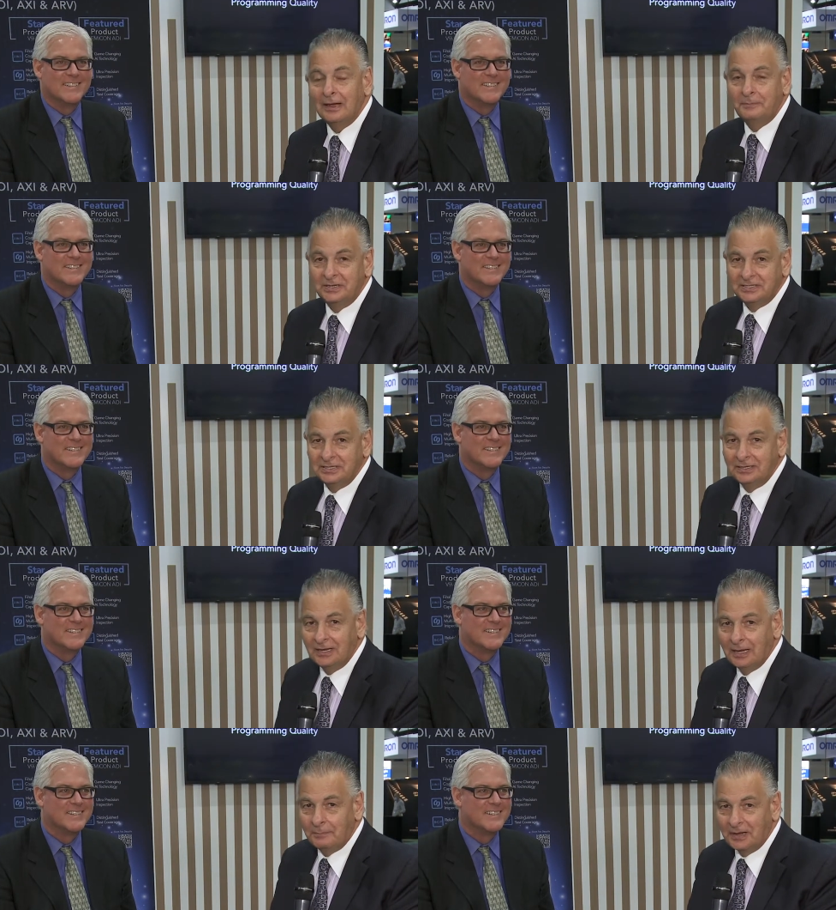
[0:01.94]
Speaker 1: IPC
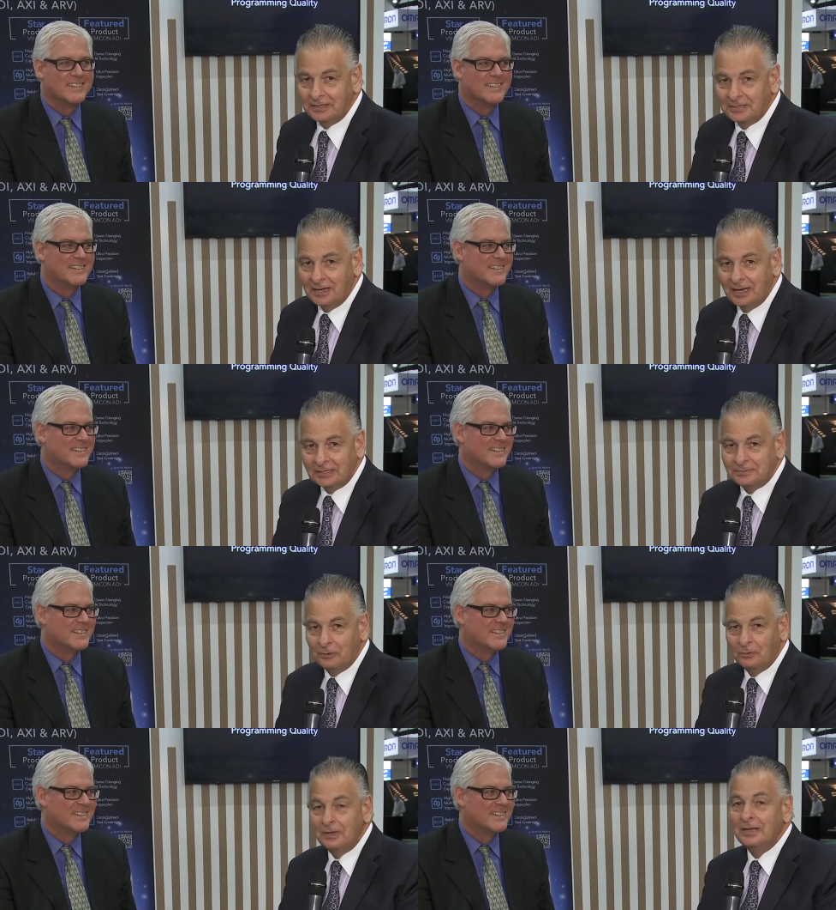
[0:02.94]
Apex
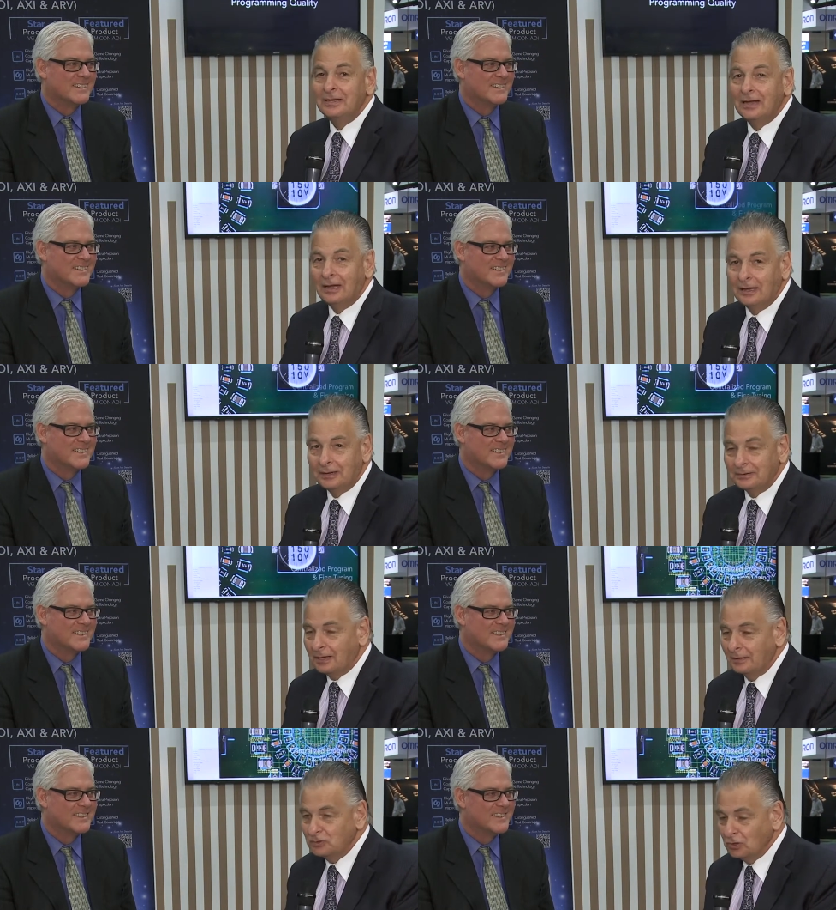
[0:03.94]
Expo. Uh,
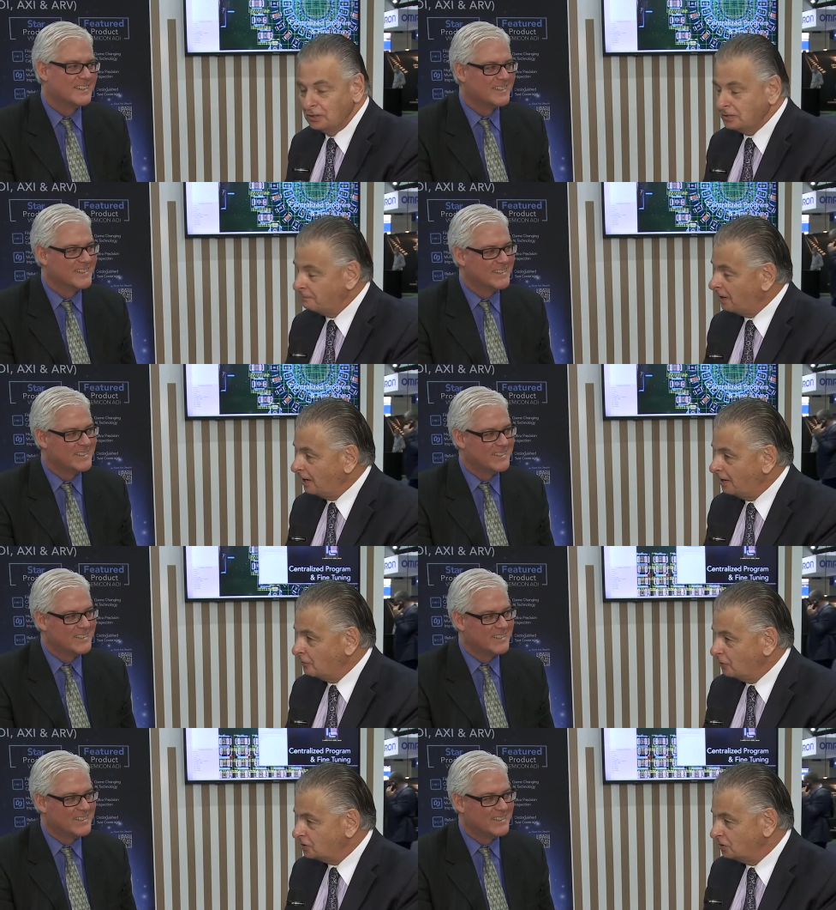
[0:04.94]
I'm joined by
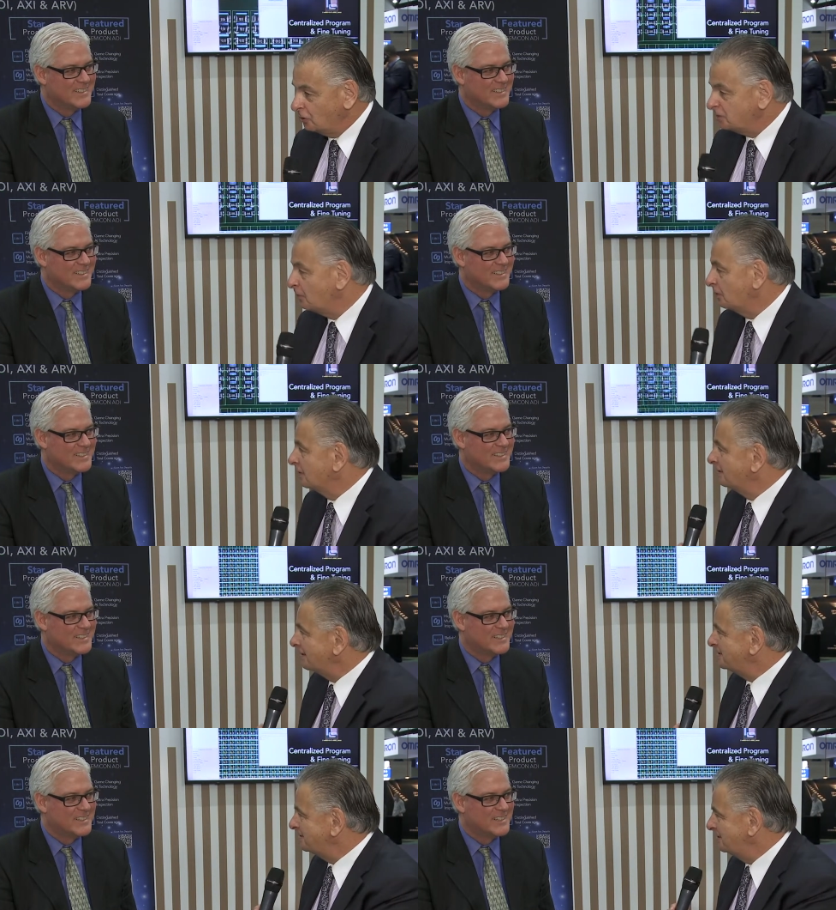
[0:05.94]
Richard Osborne.
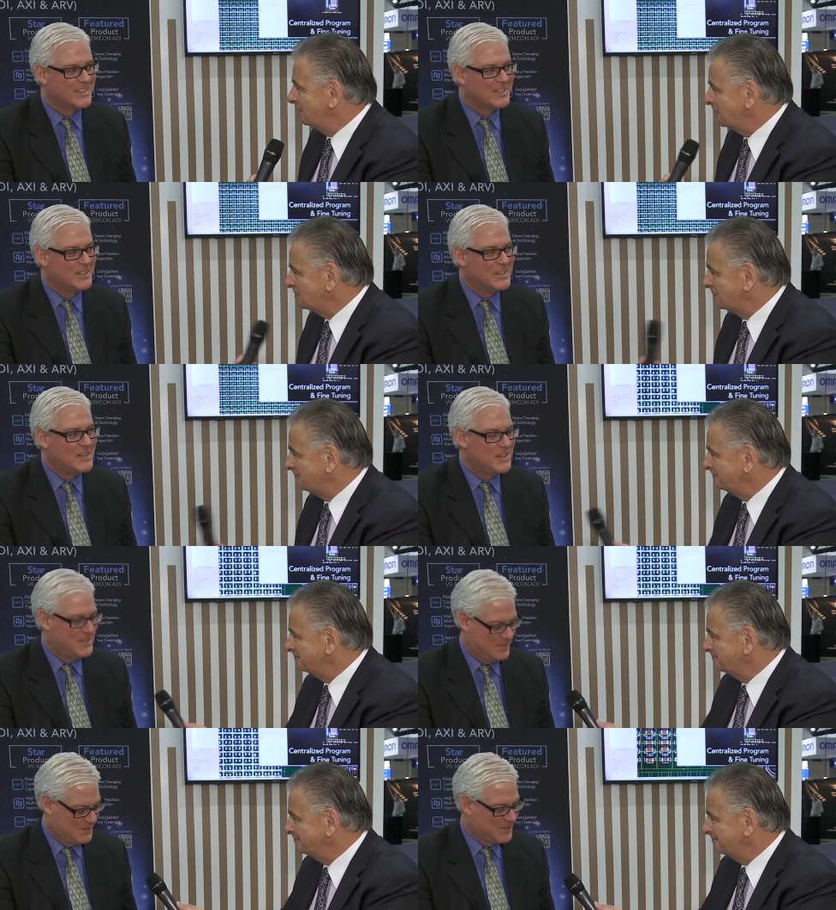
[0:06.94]
Nice to see you, Richard.
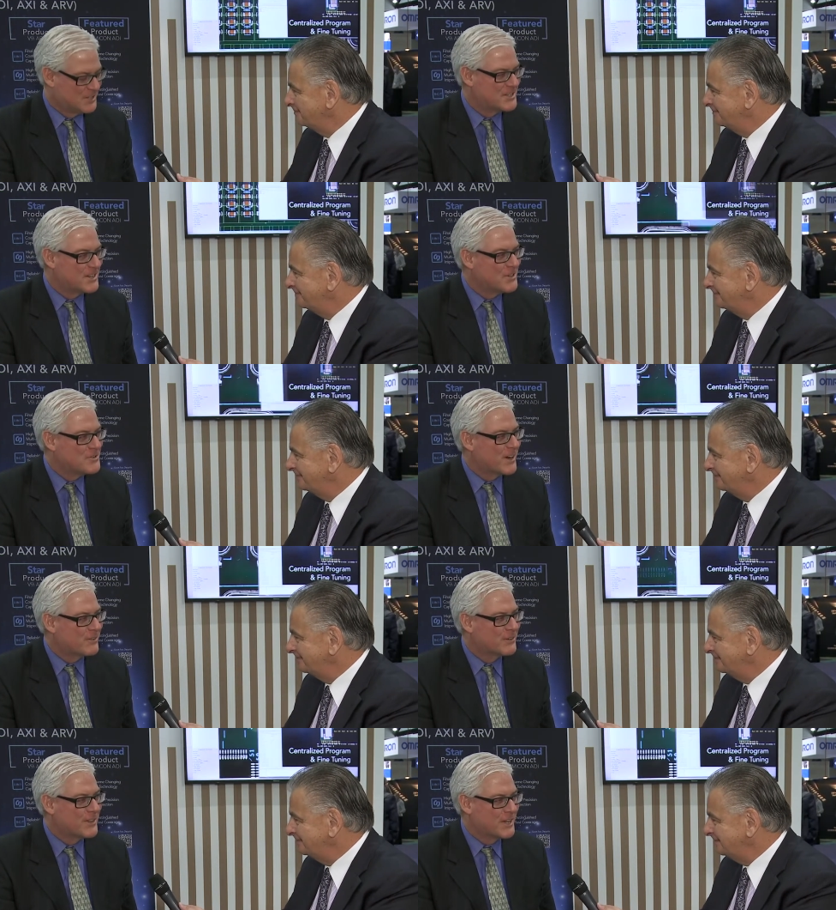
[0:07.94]
Speaker 2: Good to see you,
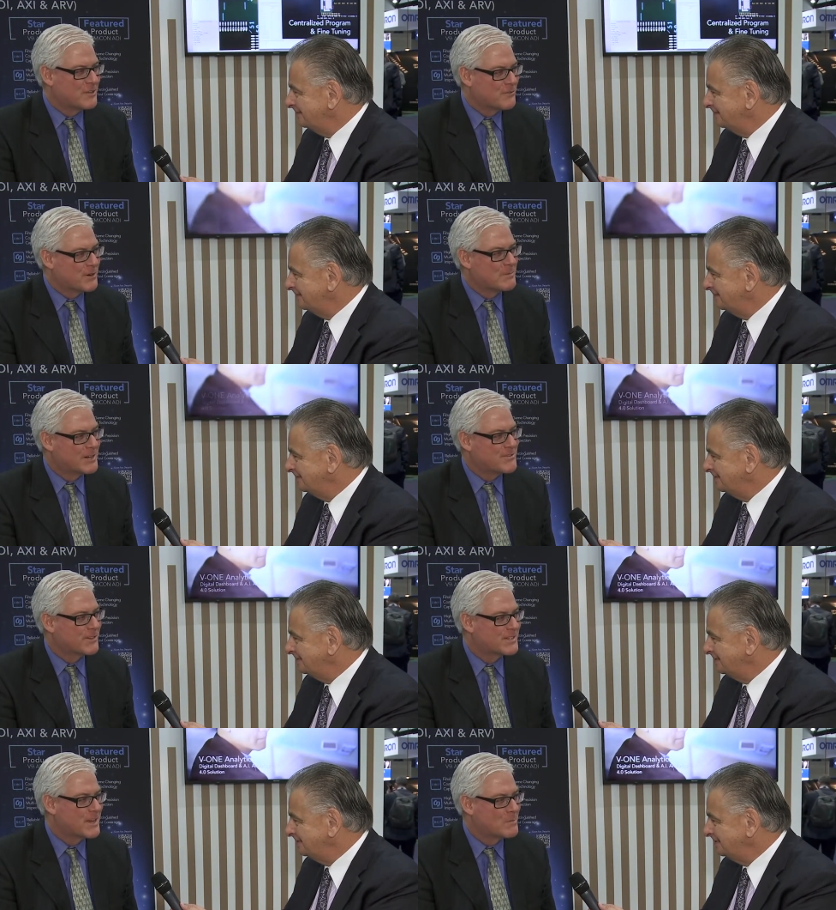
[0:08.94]
Trevor. Thank you very much
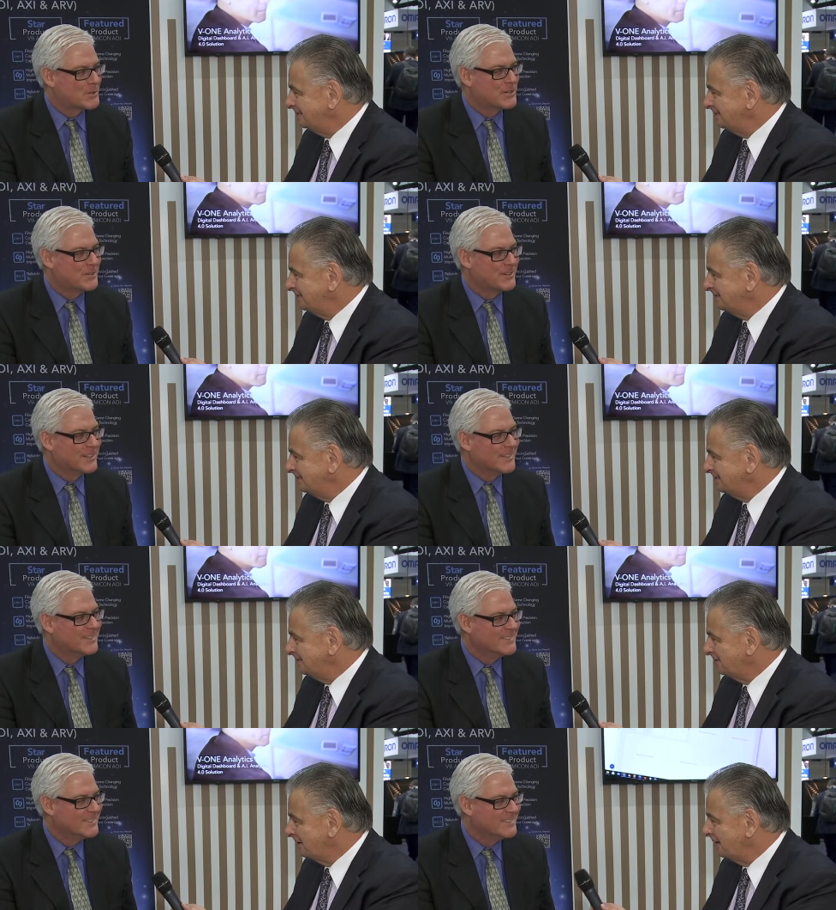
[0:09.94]
for this opportunity.
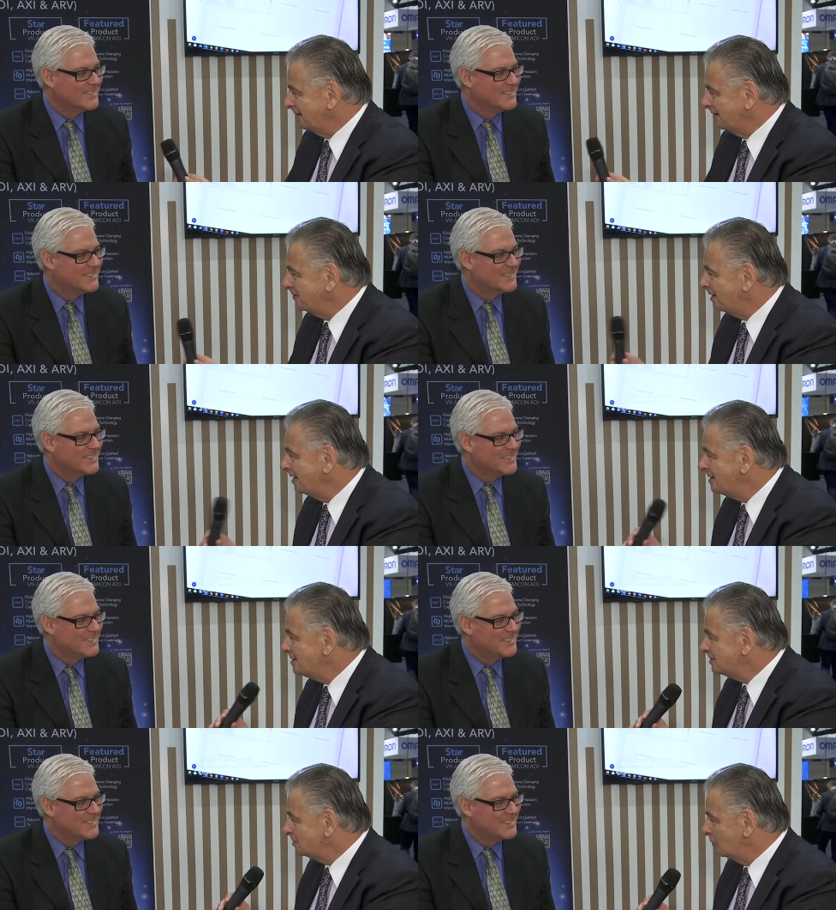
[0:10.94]
Right, okay.
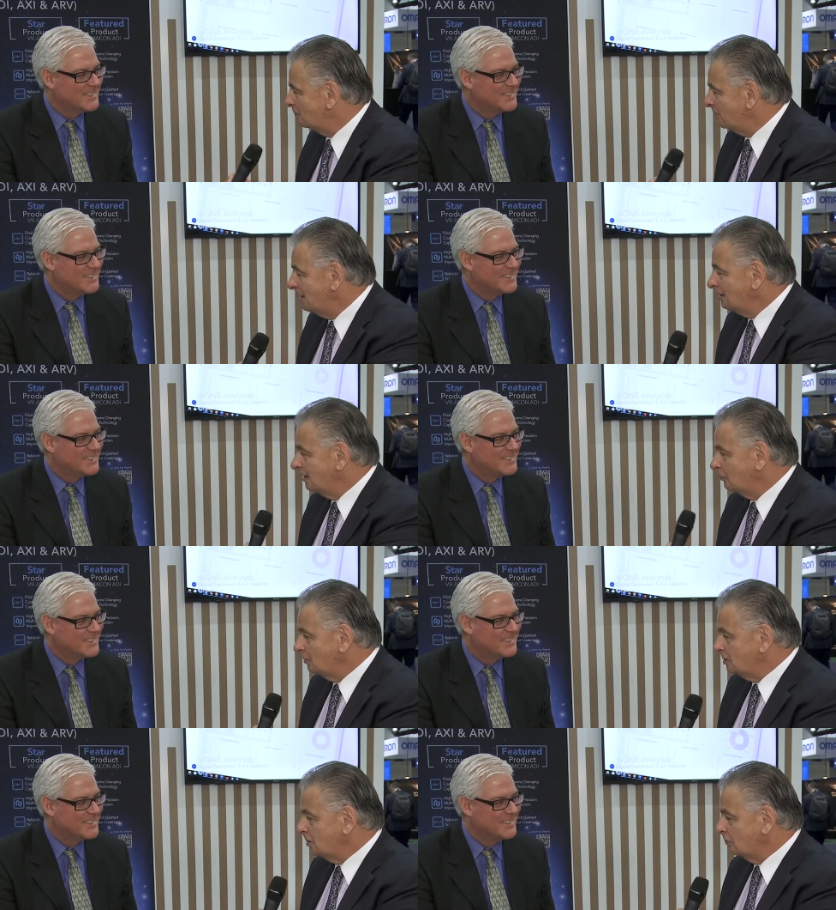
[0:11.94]
Speaker 1: So,
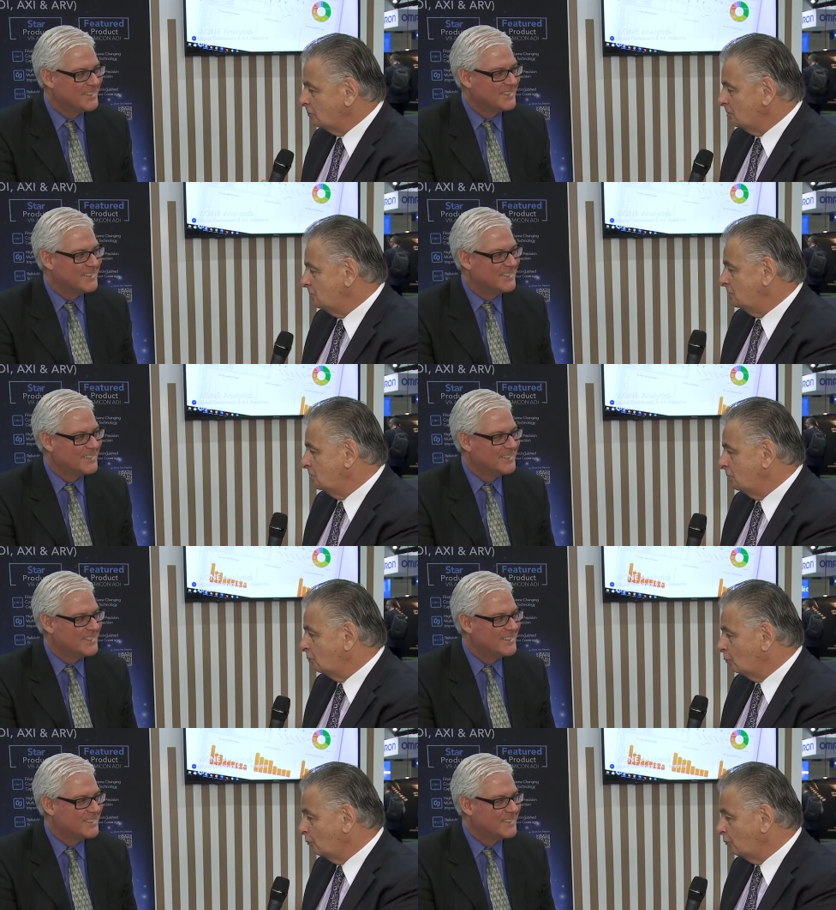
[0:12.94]
you know, you're